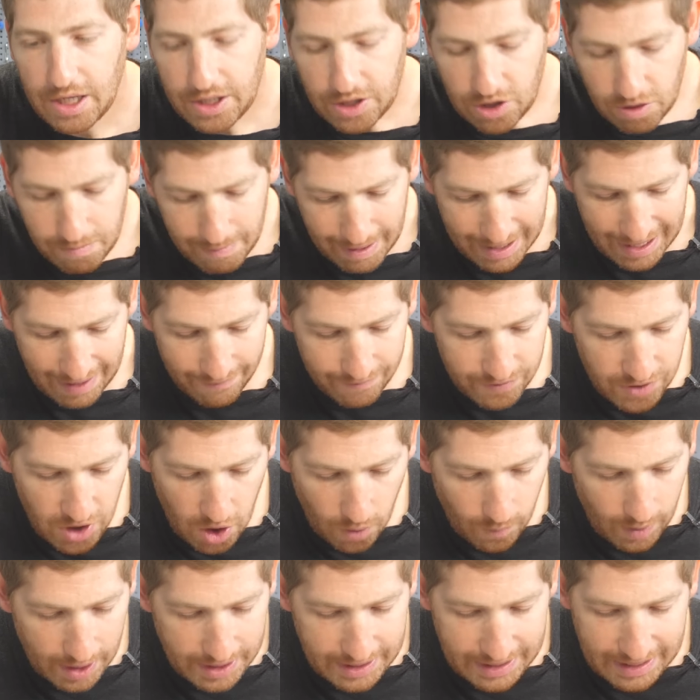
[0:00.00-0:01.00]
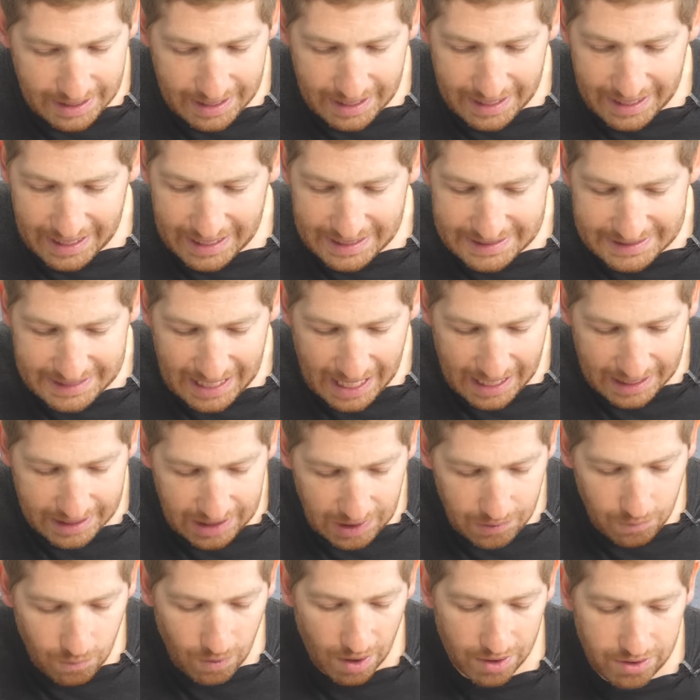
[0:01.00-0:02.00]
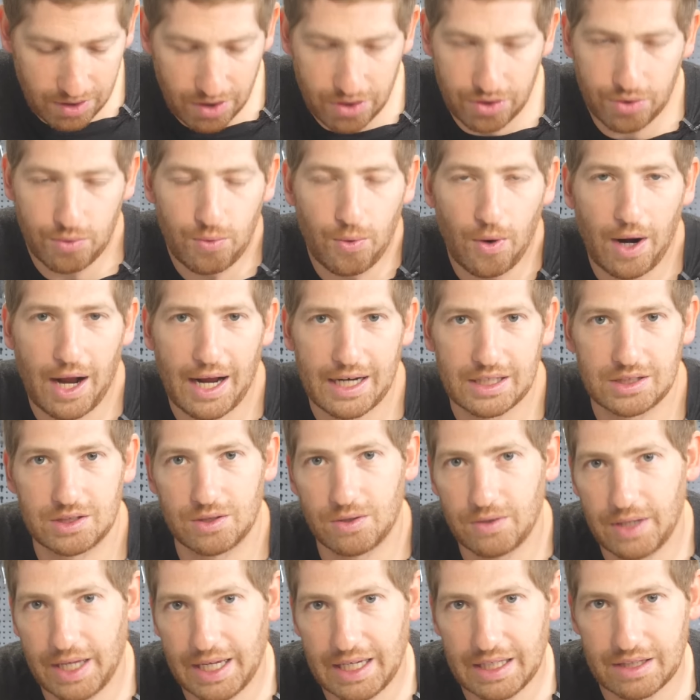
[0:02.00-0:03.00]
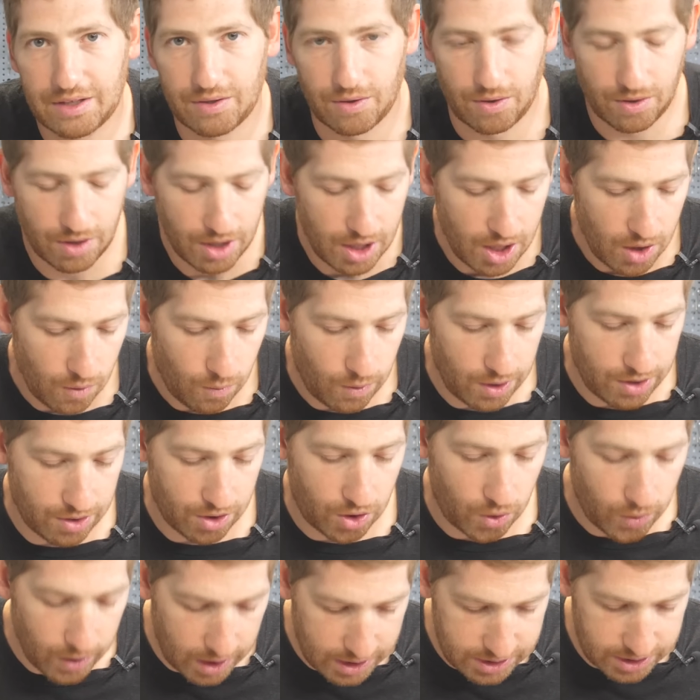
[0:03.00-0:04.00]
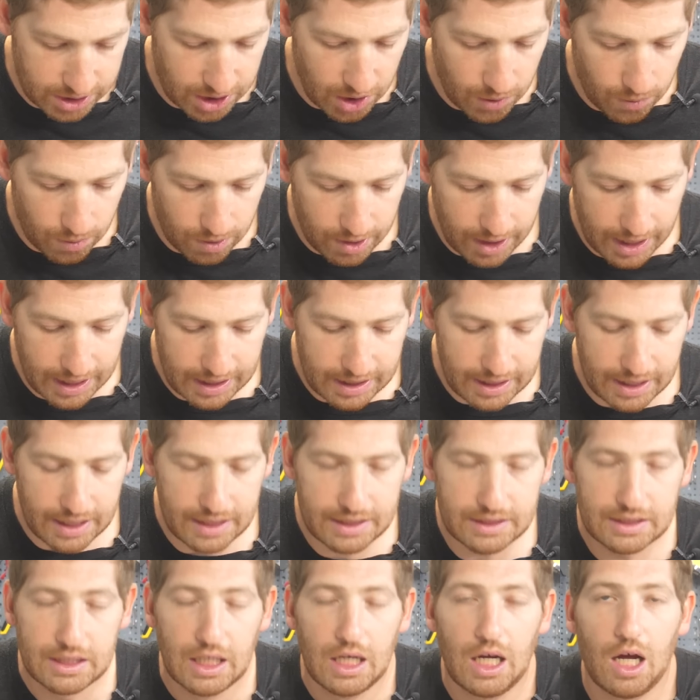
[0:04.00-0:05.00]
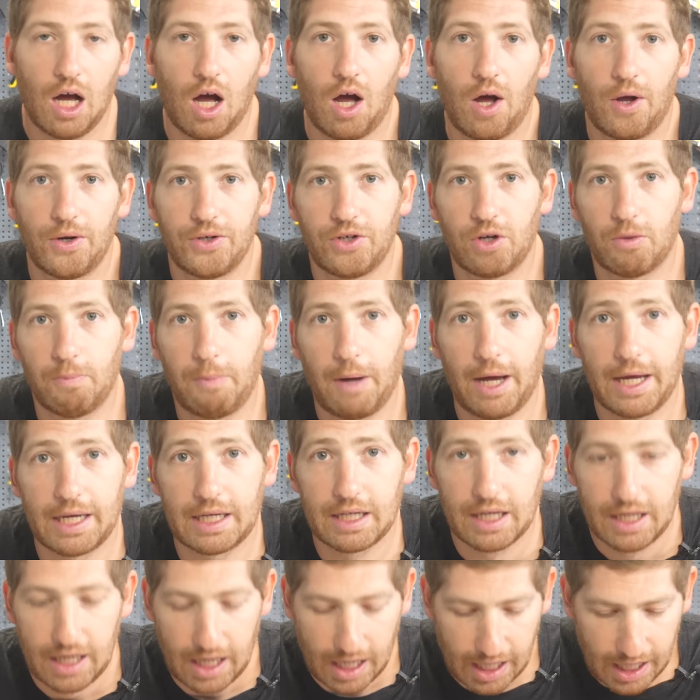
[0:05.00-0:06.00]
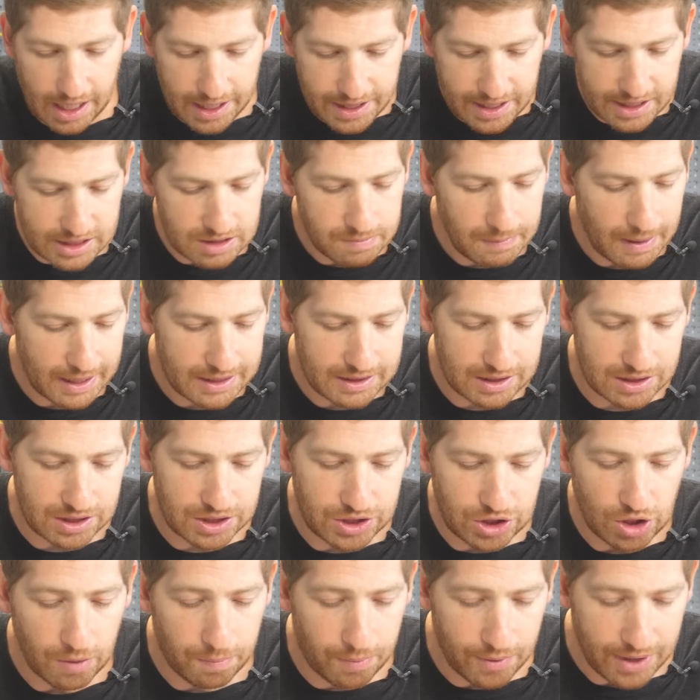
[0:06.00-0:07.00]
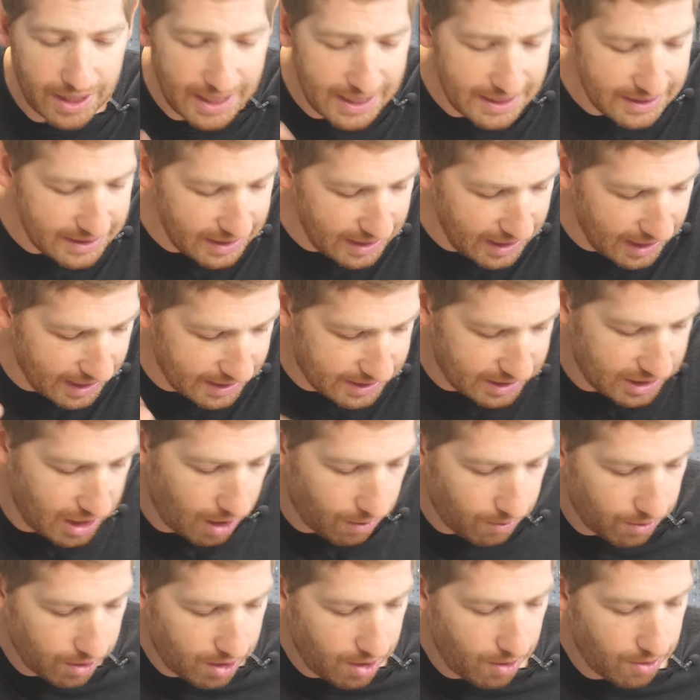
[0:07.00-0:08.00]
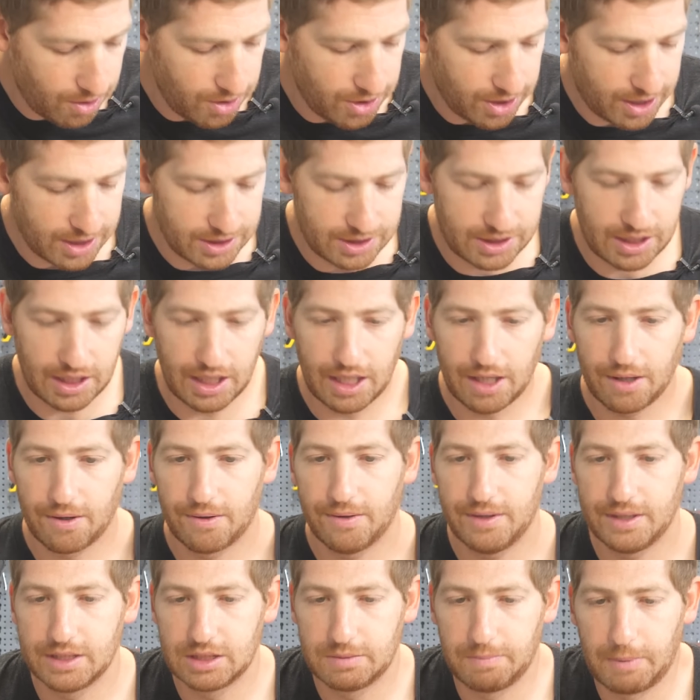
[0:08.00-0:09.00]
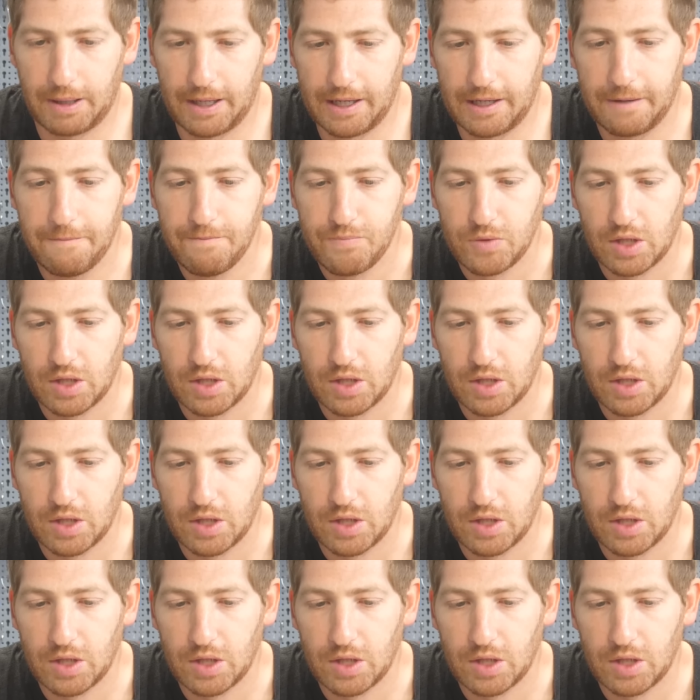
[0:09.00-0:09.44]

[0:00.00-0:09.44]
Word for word: you may have no idea exactly what the through axle length or what your quick skewer length is on your bike. Uh, and this makes it super easy. It's color coded. You can see here is my